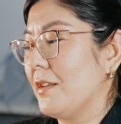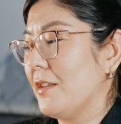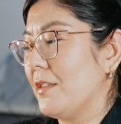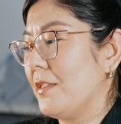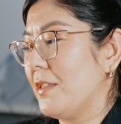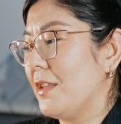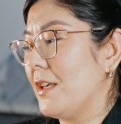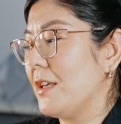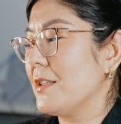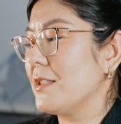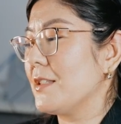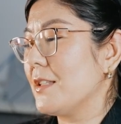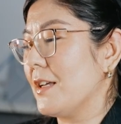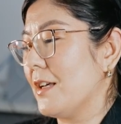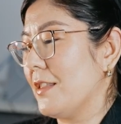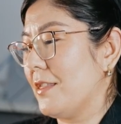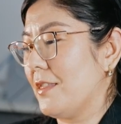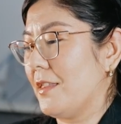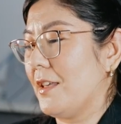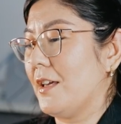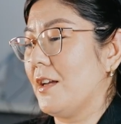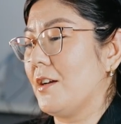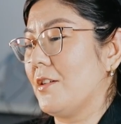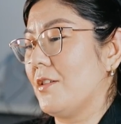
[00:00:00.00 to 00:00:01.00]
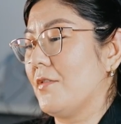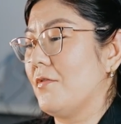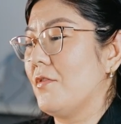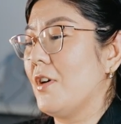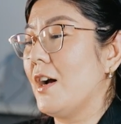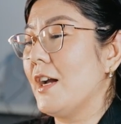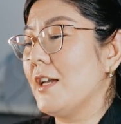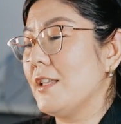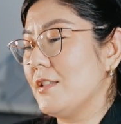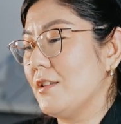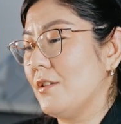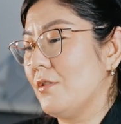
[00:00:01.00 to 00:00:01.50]
things that they're
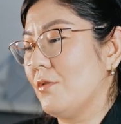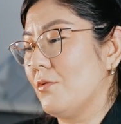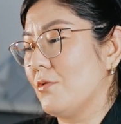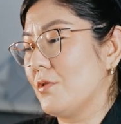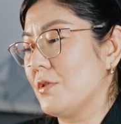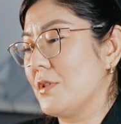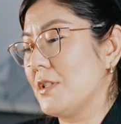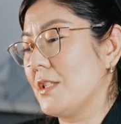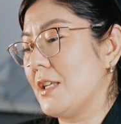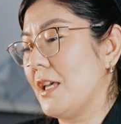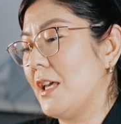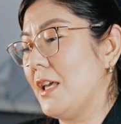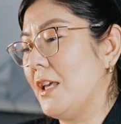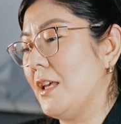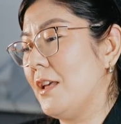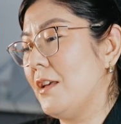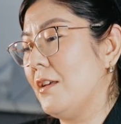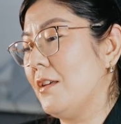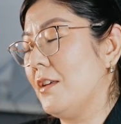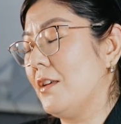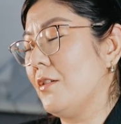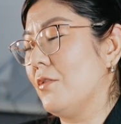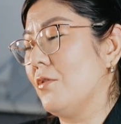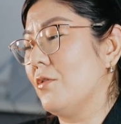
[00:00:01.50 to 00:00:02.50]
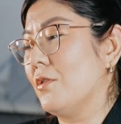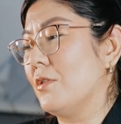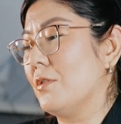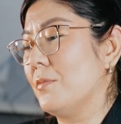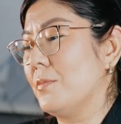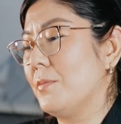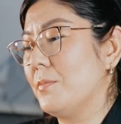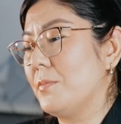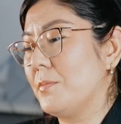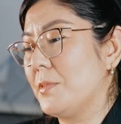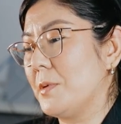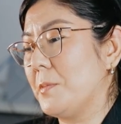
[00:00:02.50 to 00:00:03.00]
writing or saying or
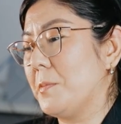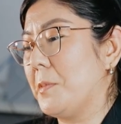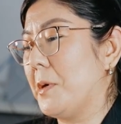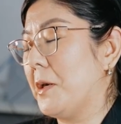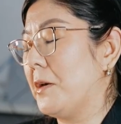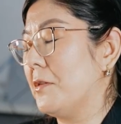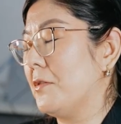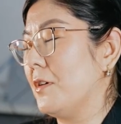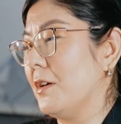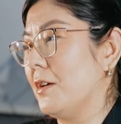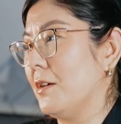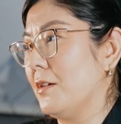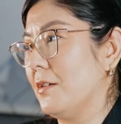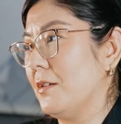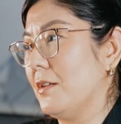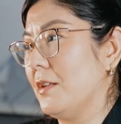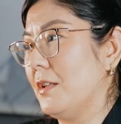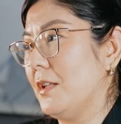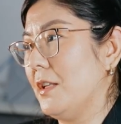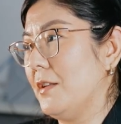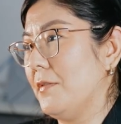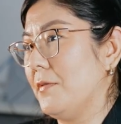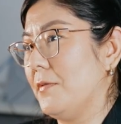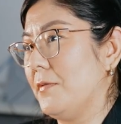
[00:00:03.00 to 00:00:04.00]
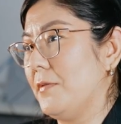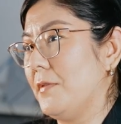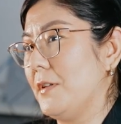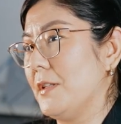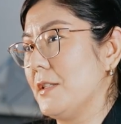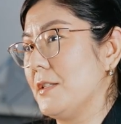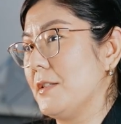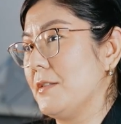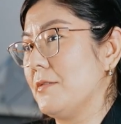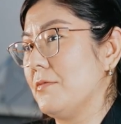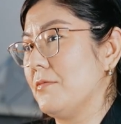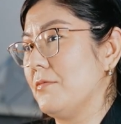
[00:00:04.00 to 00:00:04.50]
preparing, if
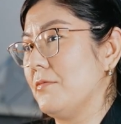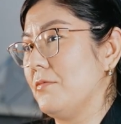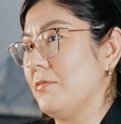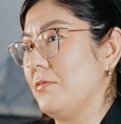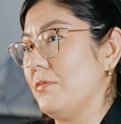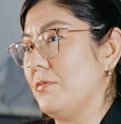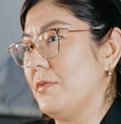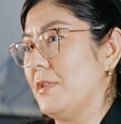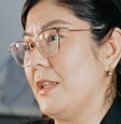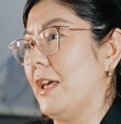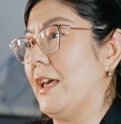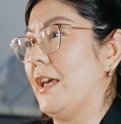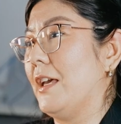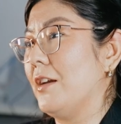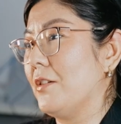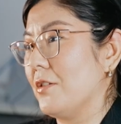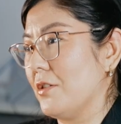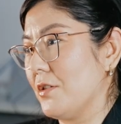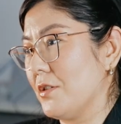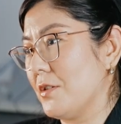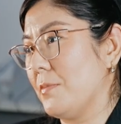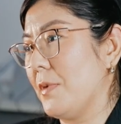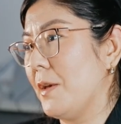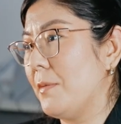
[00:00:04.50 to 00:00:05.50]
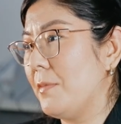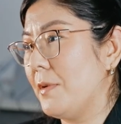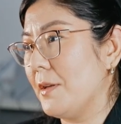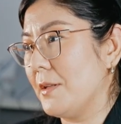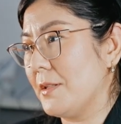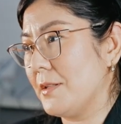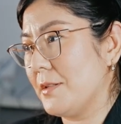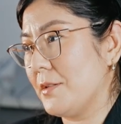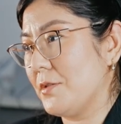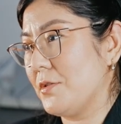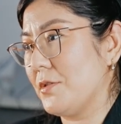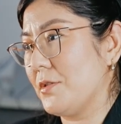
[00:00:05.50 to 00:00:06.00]
it's theirs. Maybe
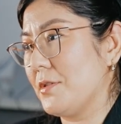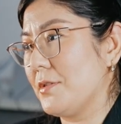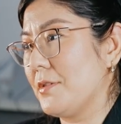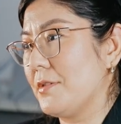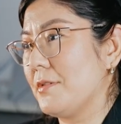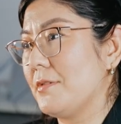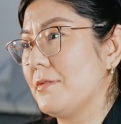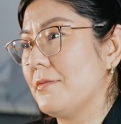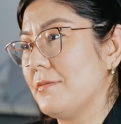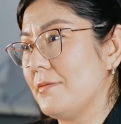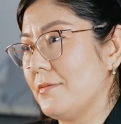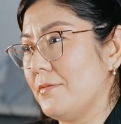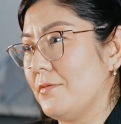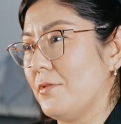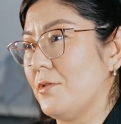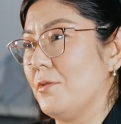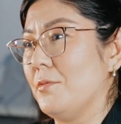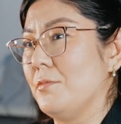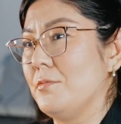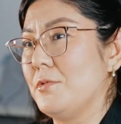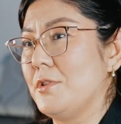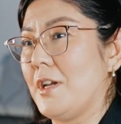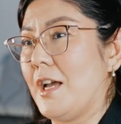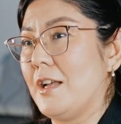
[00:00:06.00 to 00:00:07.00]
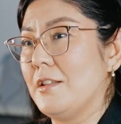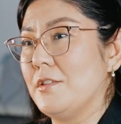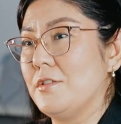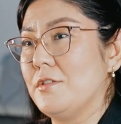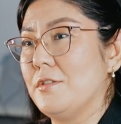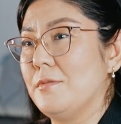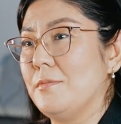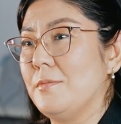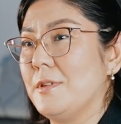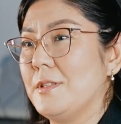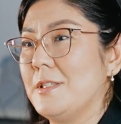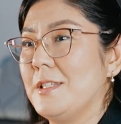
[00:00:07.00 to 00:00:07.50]
it's just from
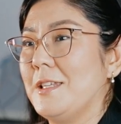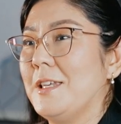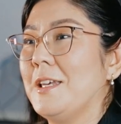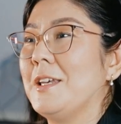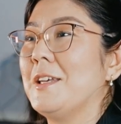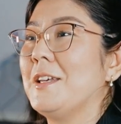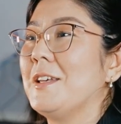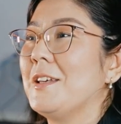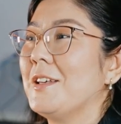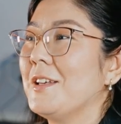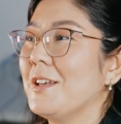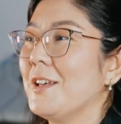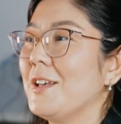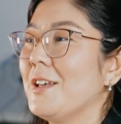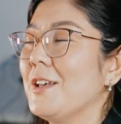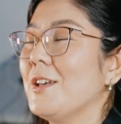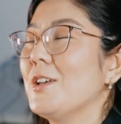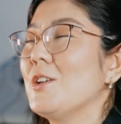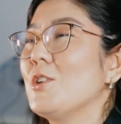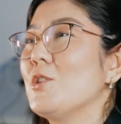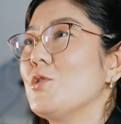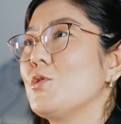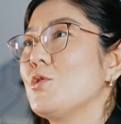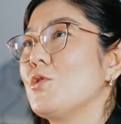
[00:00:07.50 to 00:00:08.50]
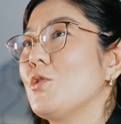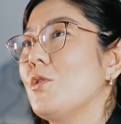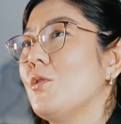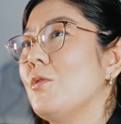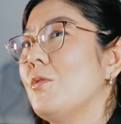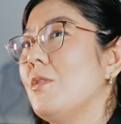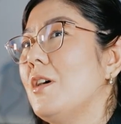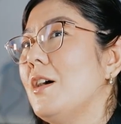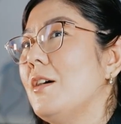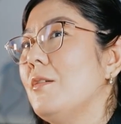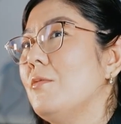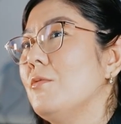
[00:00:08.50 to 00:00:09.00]
ChatGPT.
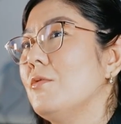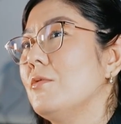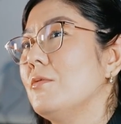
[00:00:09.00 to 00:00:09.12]
So I